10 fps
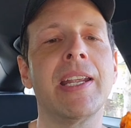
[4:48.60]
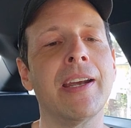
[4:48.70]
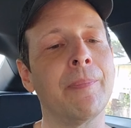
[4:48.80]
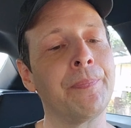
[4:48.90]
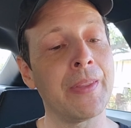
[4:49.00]

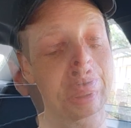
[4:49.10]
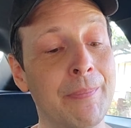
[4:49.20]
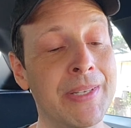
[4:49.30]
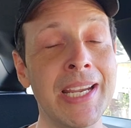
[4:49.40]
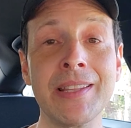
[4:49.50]
here, but
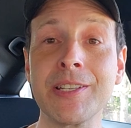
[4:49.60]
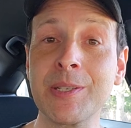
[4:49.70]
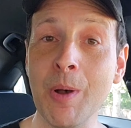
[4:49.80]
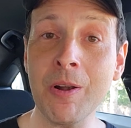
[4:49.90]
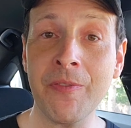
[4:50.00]
I'm digging the
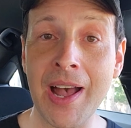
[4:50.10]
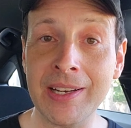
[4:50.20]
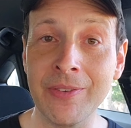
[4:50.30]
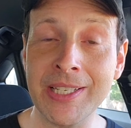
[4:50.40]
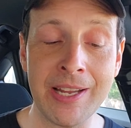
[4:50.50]
smoke
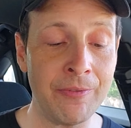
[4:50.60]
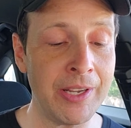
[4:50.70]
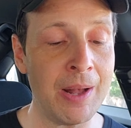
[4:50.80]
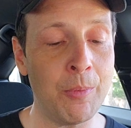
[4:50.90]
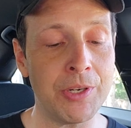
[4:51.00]
factor. It's definitely
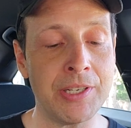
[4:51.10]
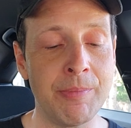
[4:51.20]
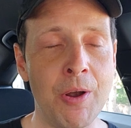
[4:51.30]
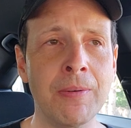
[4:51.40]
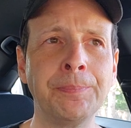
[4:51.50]
got more
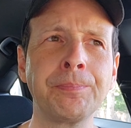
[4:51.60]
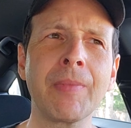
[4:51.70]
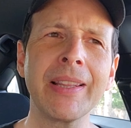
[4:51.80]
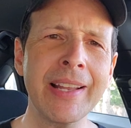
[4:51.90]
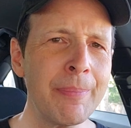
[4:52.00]
smoke,
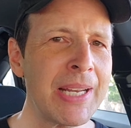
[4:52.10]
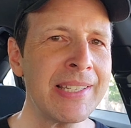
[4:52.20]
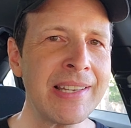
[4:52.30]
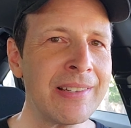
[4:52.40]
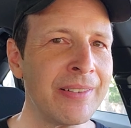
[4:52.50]
a little bit of
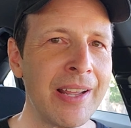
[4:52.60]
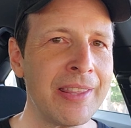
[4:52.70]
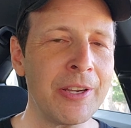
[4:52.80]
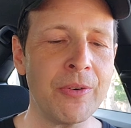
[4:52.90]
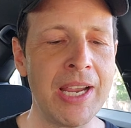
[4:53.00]
sizzle,
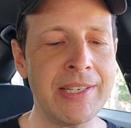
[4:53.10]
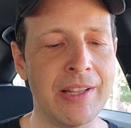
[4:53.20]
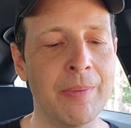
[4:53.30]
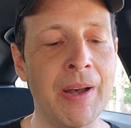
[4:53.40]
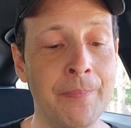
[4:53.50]
nothing crazy
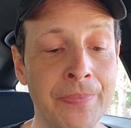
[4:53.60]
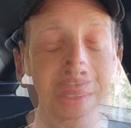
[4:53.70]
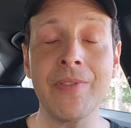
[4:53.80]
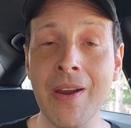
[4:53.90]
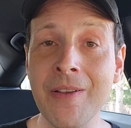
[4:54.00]
though, but
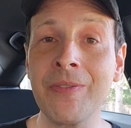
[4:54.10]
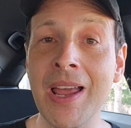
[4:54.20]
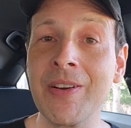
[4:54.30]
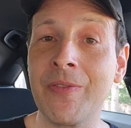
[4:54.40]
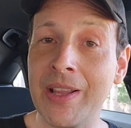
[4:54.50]
very
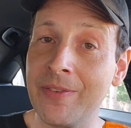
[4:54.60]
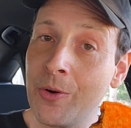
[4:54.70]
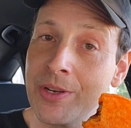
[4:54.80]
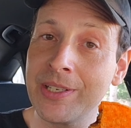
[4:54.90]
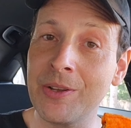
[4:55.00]
flavorful. And of
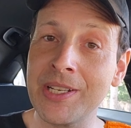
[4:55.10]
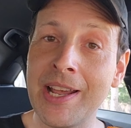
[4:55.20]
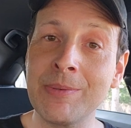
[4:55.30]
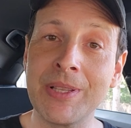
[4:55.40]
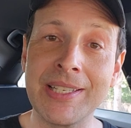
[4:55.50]
course it goes
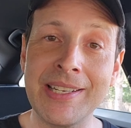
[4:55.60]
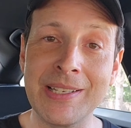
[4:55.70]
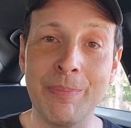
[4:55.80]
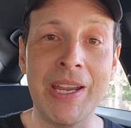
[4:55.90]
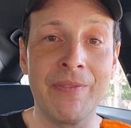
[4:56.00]
nice with the
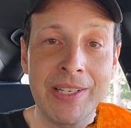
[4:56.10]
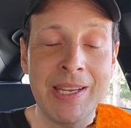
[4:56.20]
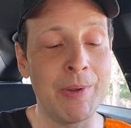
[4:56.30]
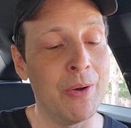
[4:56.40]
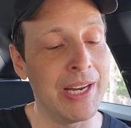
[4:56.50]
seasoned beef. Let's
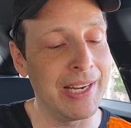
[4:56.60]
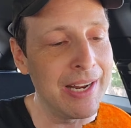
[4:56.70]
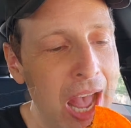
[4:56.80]
keep going in.